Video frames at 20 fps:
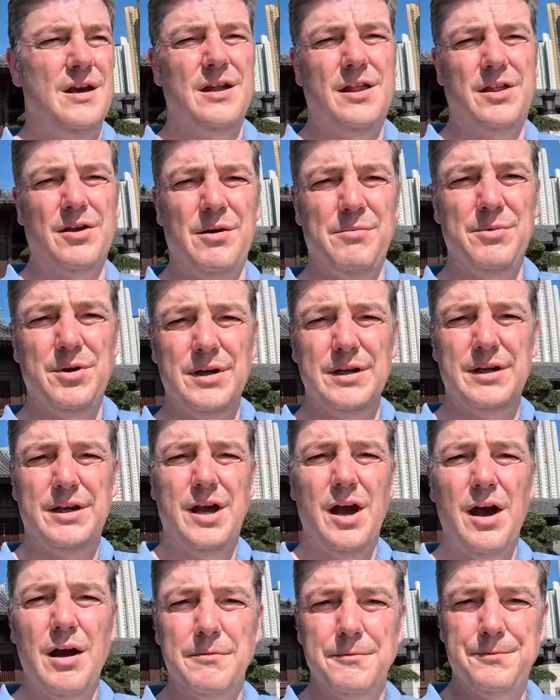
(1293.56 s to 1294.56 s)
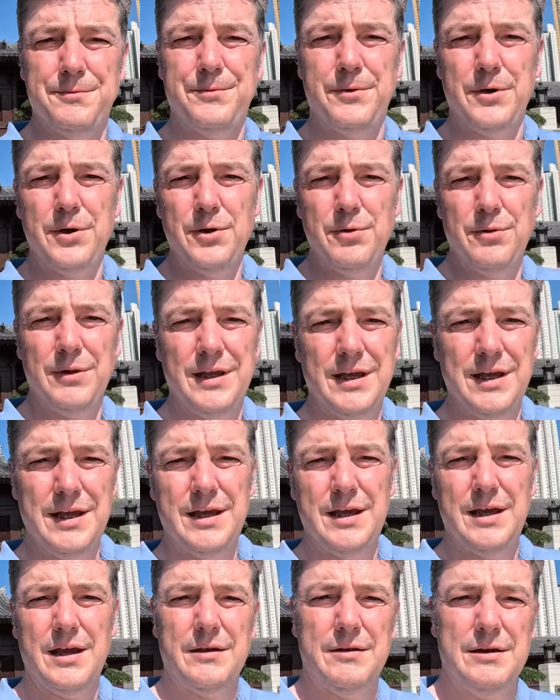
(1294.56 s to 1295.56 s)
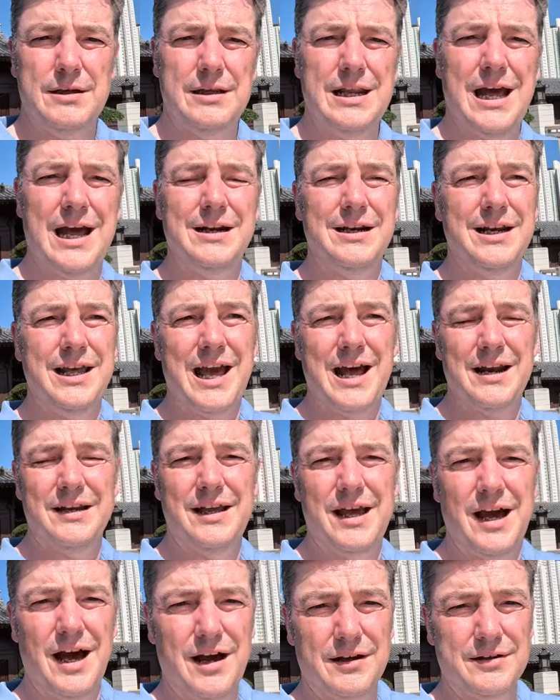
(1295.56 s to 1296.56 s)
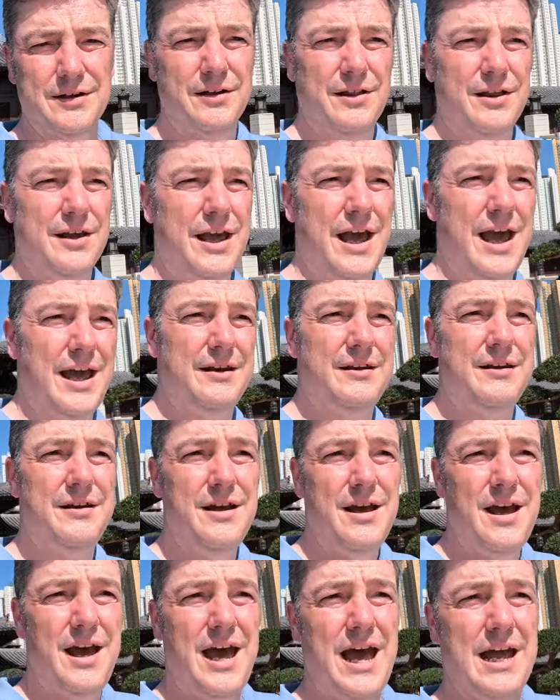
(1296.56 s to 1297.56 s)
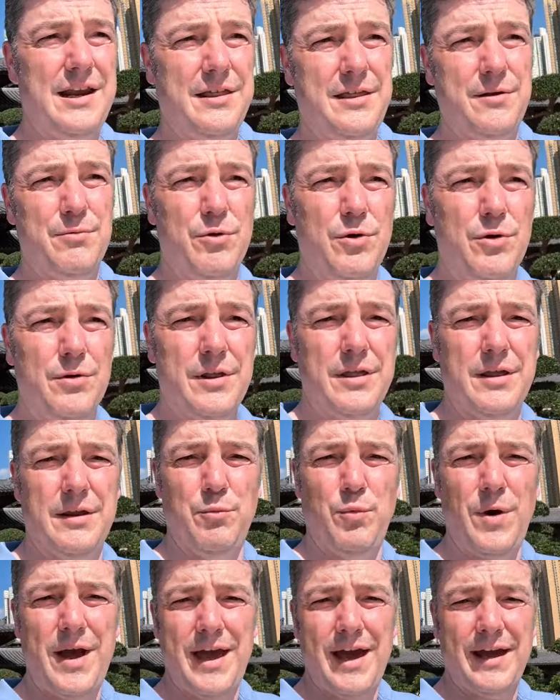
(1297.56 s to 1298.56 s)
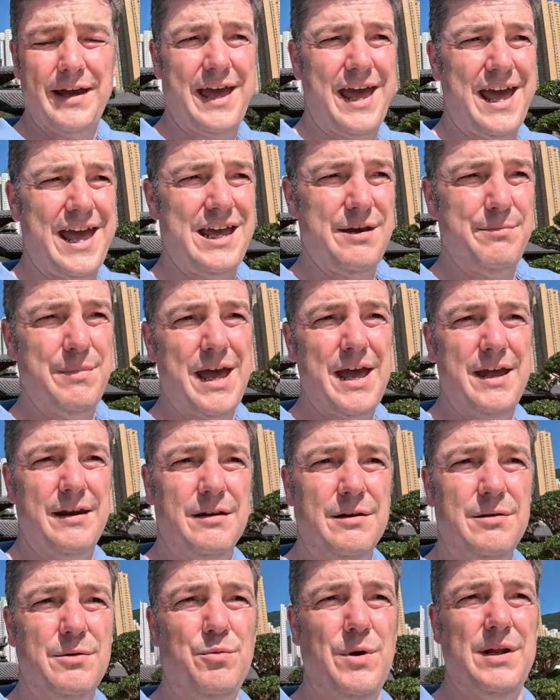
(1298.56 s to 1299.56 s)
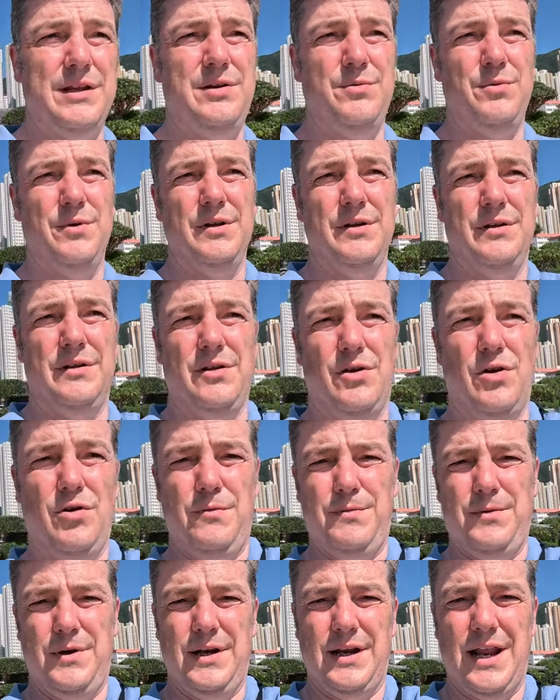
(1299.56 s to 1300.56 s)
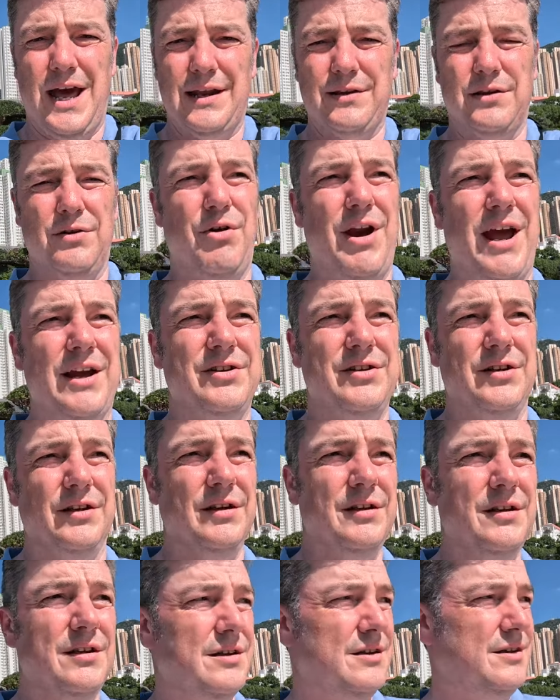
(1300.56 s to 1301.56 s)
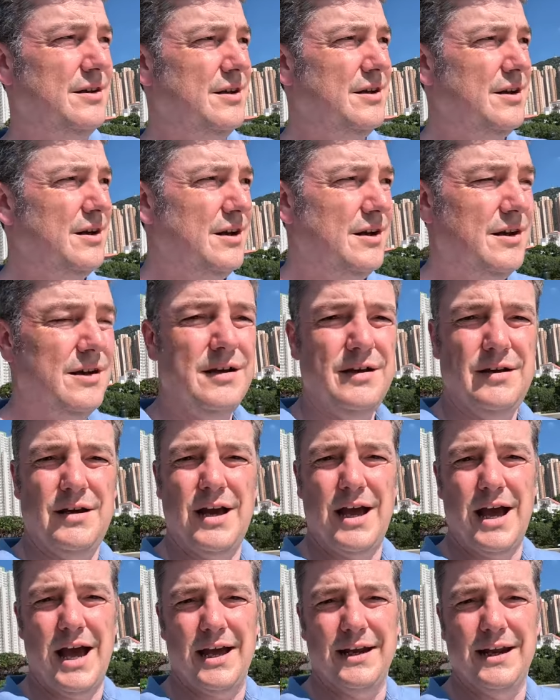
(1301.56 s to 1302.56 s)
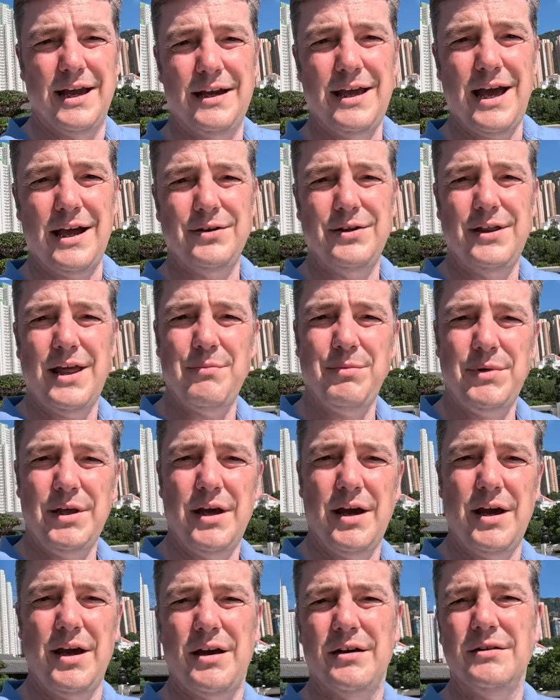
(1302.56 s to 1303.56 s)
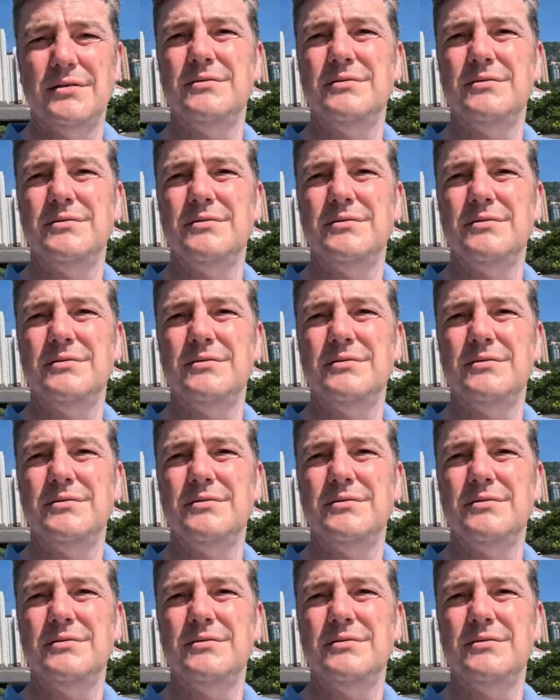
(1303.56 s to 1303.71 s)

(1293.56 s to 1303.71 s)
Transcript: So I'm going to cut through the Nan Lian Gardens again, head towards the way I came in, which was over in that direction, and then catch the MTR.